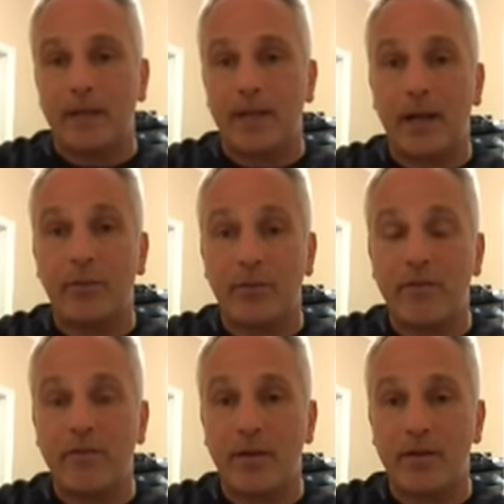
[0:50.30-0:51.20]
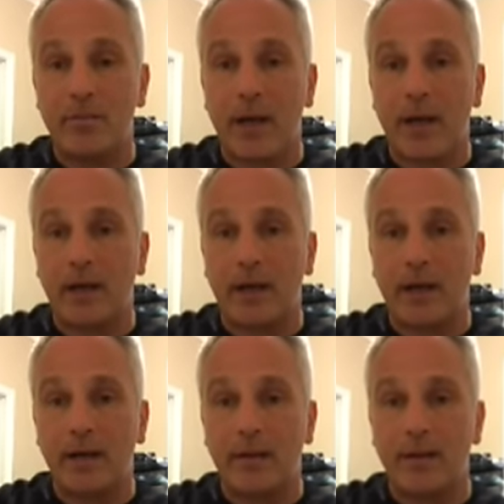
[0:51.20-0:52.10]
getting refunds back
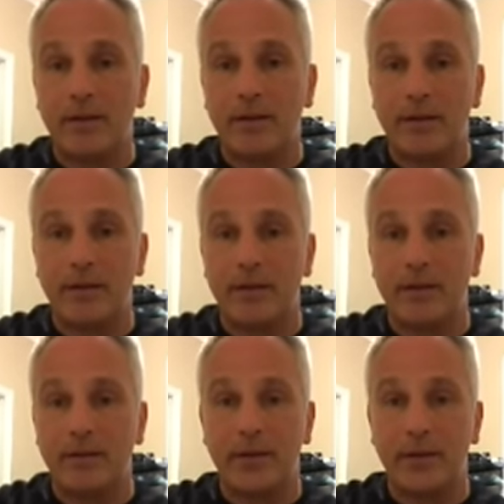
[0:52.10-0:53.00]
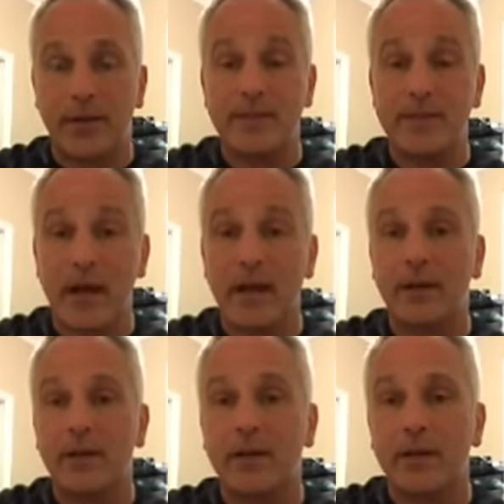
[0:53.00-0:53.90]
on their
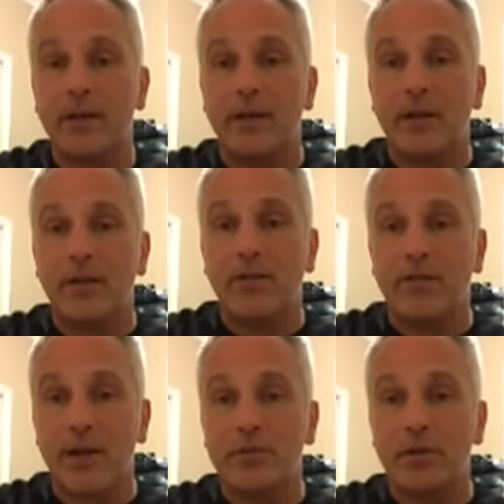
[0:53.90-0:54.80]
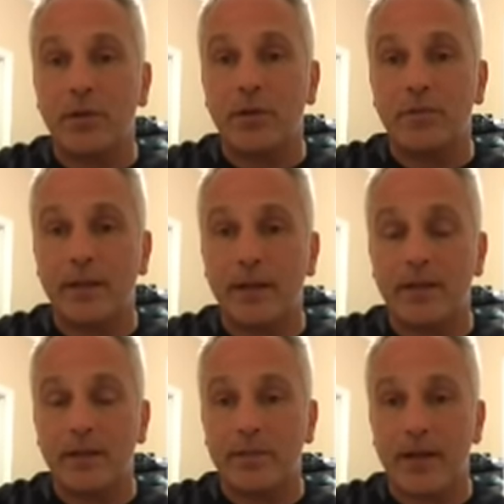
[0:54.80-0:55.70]
entire federal
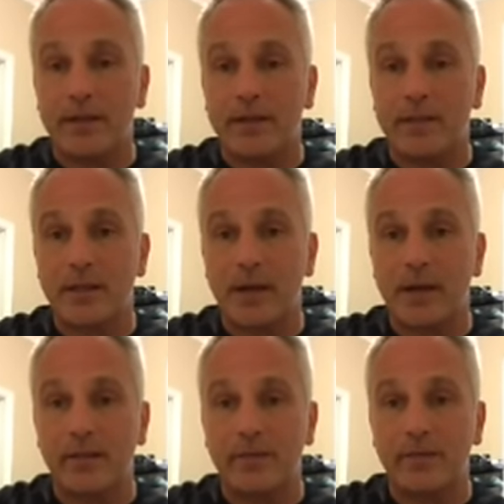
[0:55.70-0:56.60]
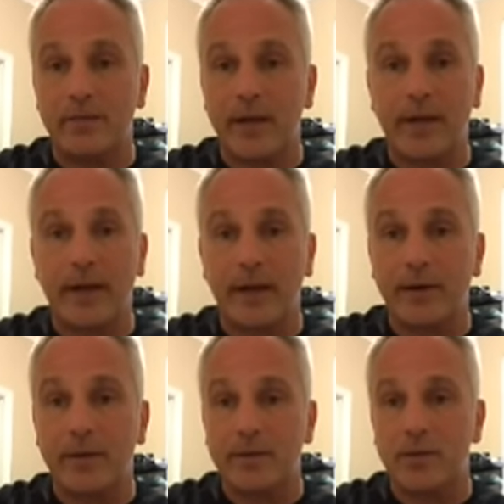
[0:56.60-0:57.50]
income taxes,
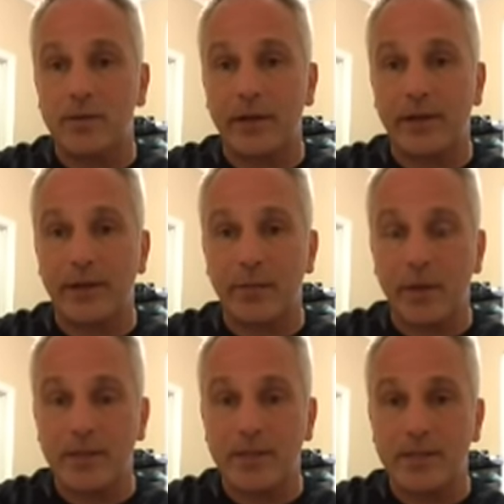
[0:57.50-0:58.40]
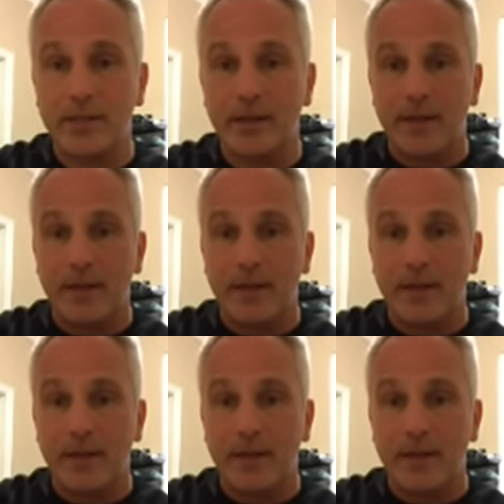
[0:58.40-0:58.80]
Medicare, Social Security, wages,